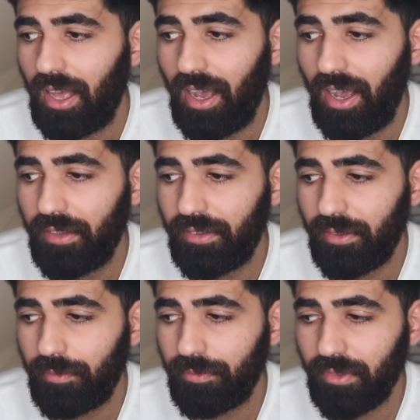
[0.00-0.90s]
And
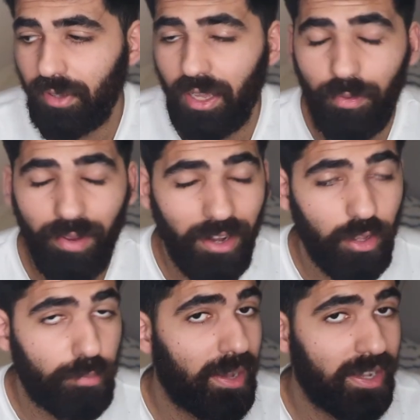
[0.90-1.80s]
when I
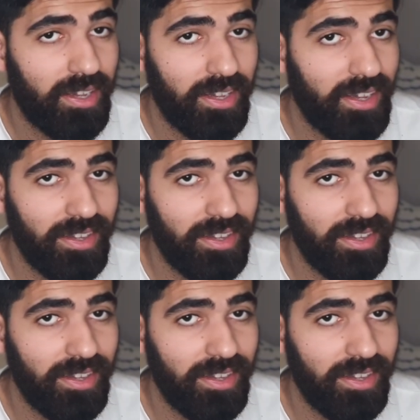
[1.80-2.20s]
look back at it,